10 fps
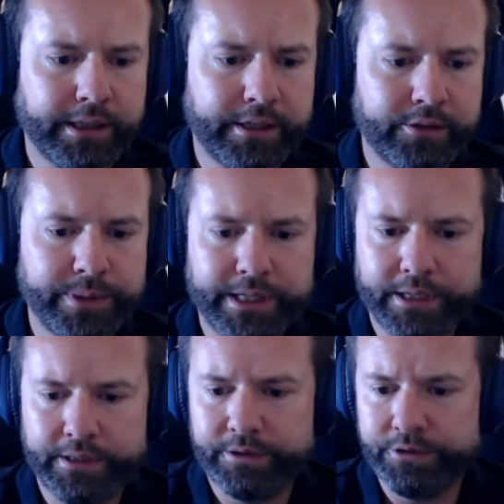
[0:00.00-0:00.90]
and we
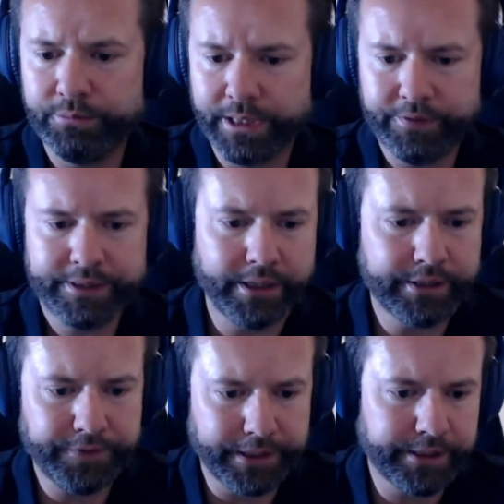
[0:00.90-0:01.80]
can do whatever side
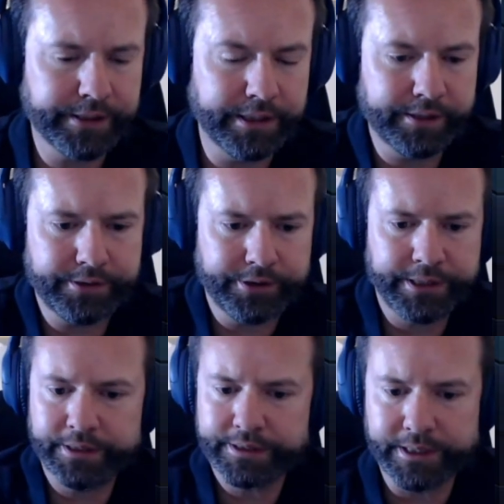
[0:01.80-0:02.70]
effect is necessary,
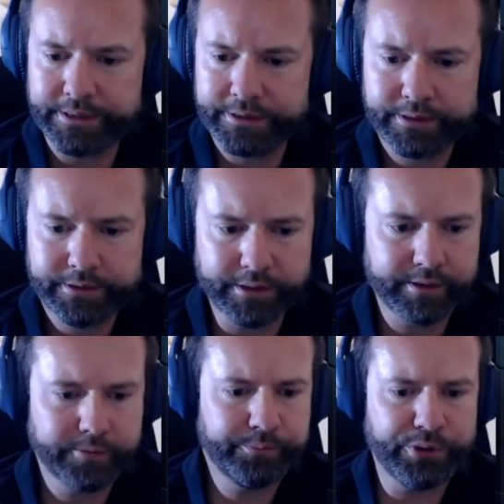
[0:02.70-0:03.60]
in this case,
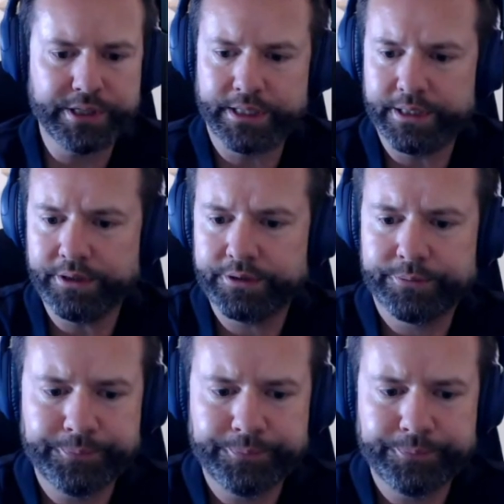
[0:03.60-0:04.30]
just printing it out.